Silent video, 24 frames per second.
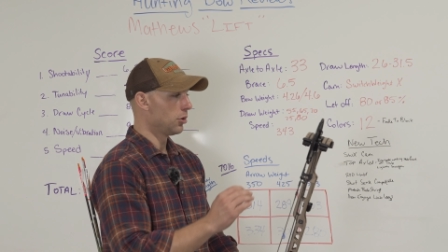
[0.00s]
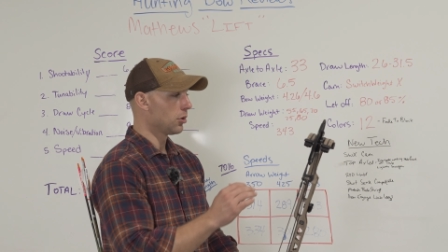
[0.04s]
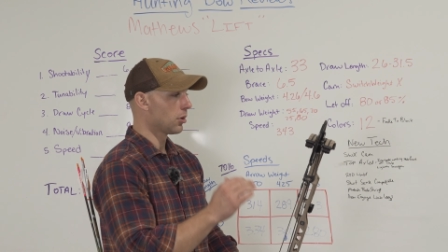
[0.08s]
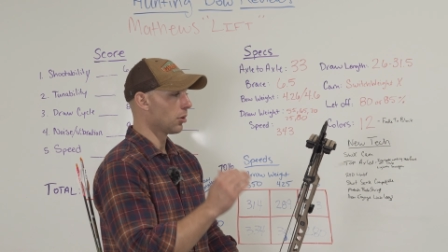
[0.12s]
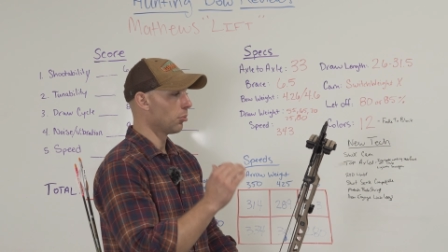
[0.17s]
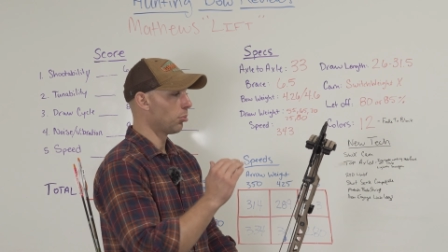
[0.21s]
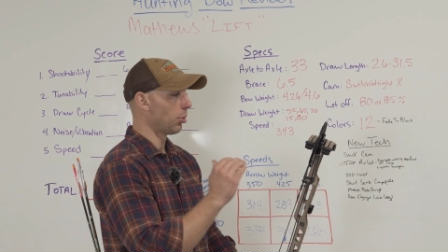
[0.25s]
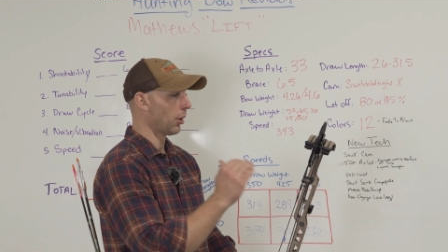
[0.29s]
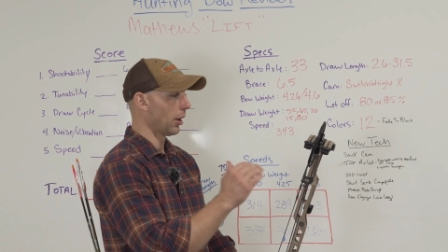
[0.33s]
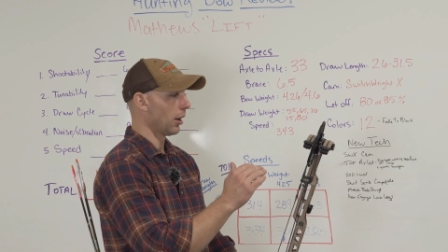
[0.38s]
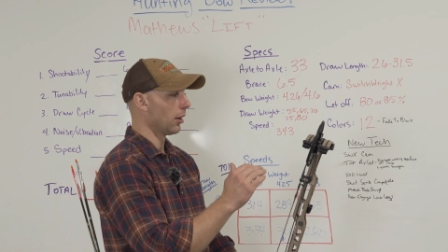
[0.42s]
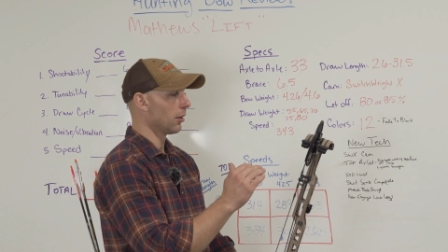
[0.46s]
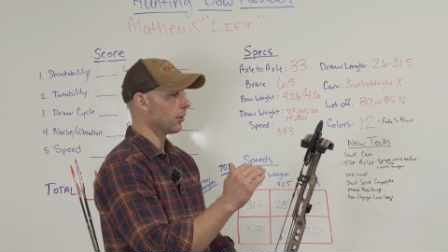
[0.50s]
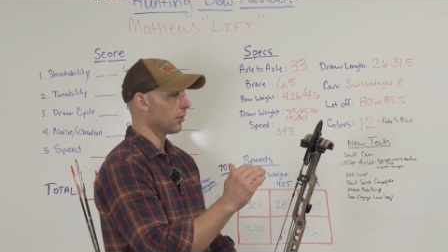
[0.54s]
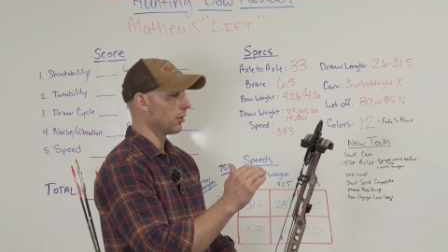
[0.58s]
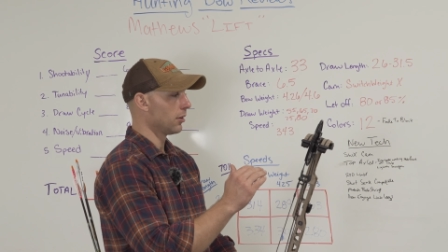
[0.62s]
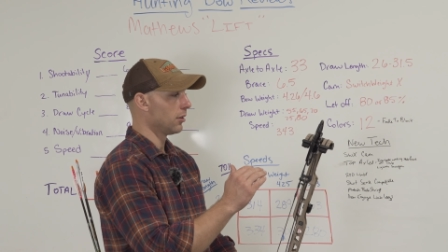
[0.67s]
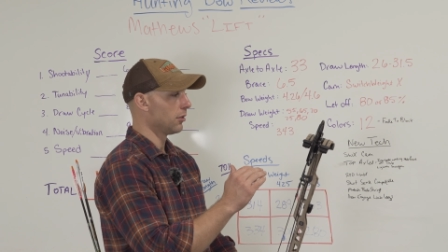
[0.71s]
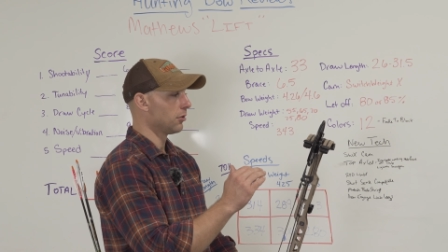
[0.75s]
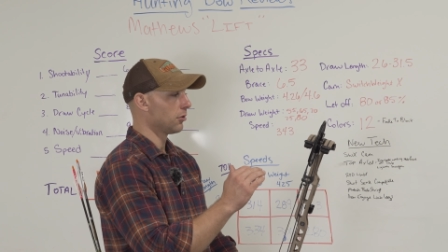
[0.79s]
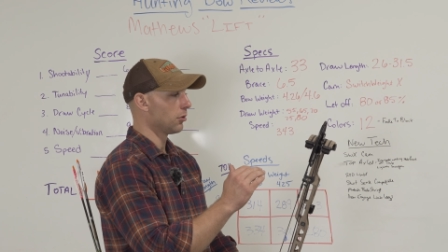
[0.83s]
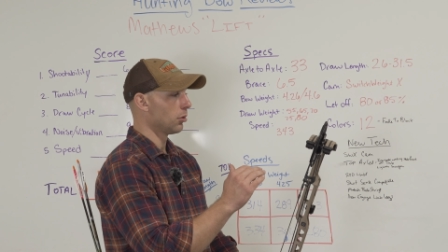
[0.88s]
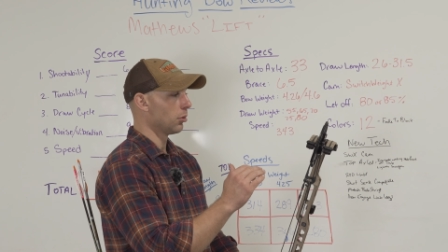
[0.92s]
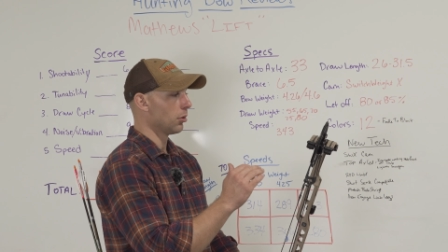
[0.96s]
you compare
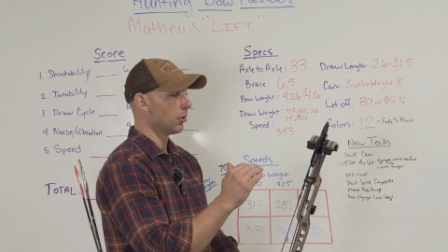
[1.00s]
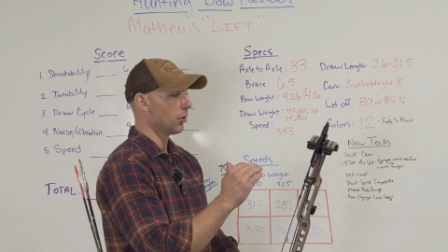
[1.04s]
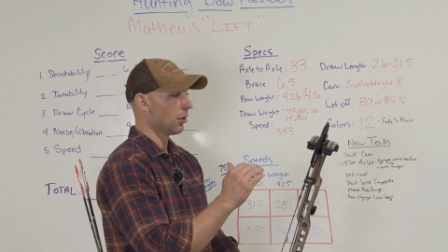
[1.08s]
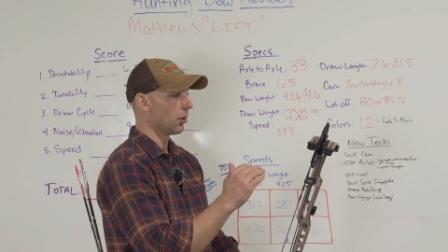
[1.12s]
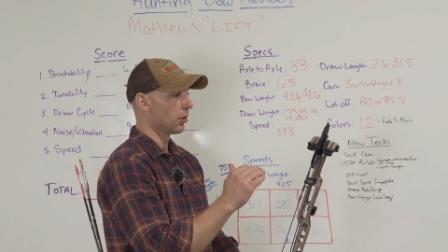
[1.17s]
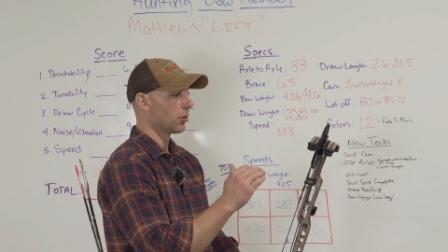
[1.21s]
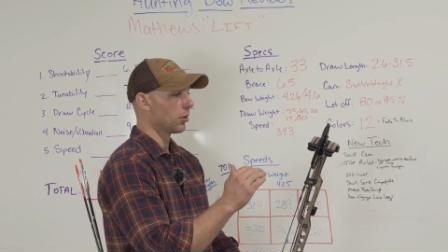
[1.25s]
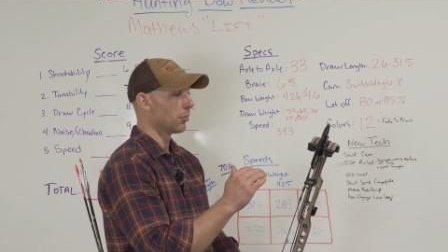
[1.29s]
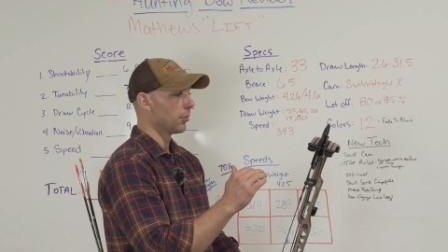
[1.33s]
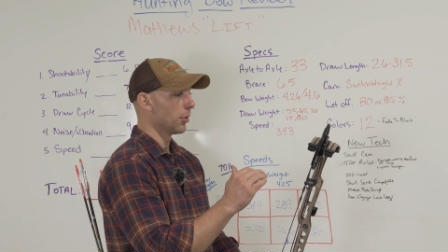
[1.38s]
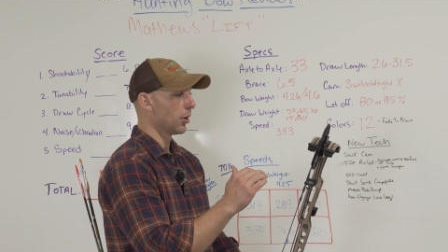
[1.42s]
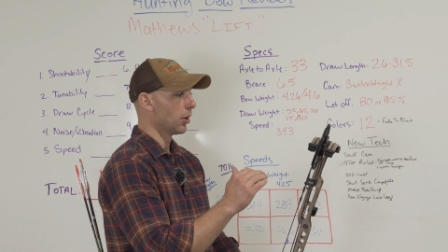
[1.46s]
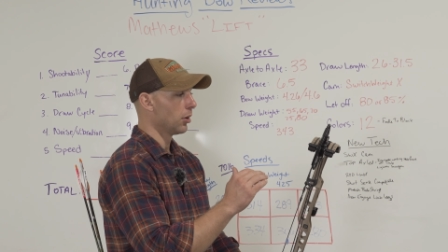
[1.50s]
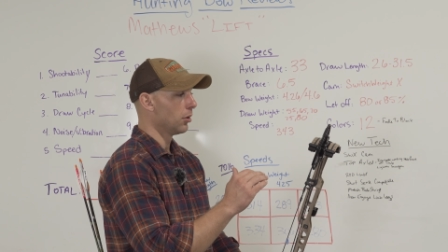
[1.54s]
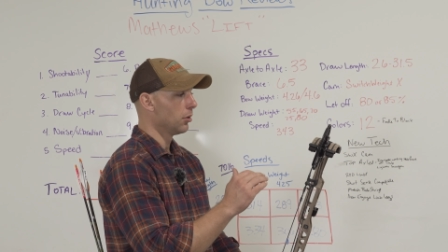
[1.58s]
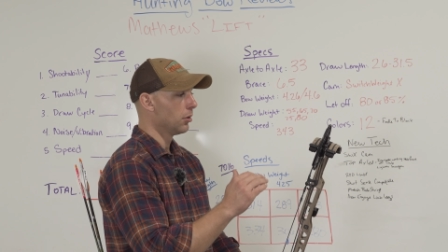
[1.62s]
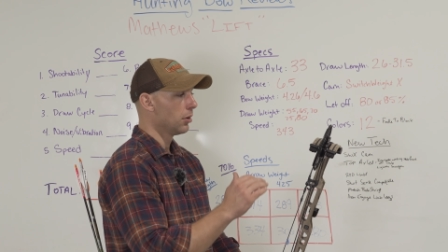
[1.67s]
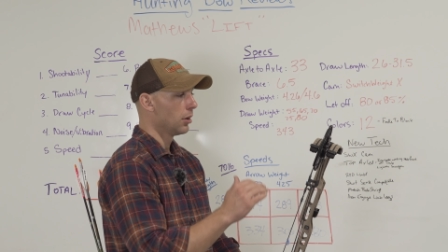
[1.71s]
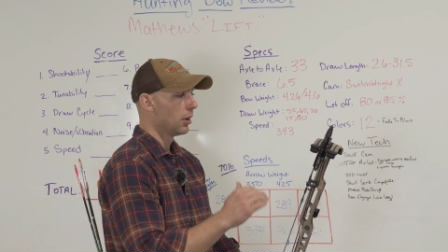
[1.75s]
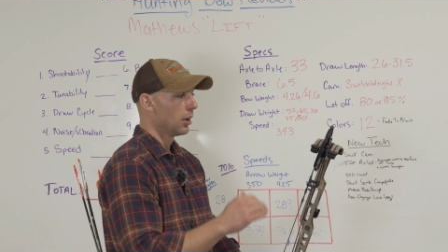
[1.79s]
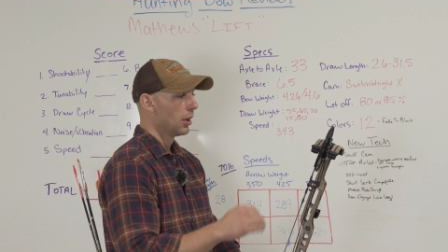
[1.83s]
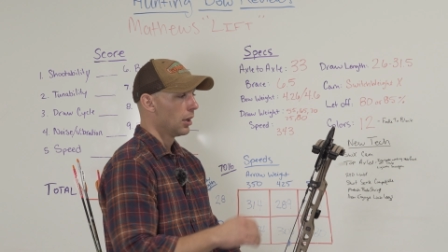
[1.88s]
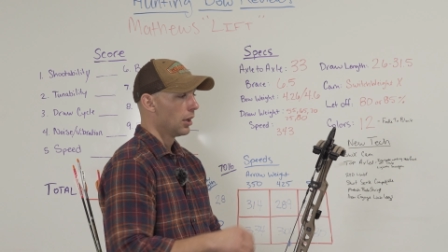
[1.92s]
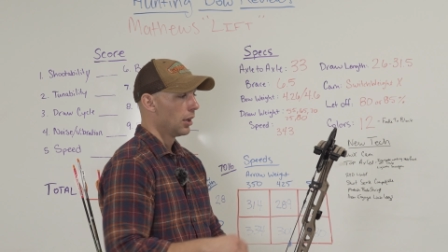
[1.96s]
these to another bow,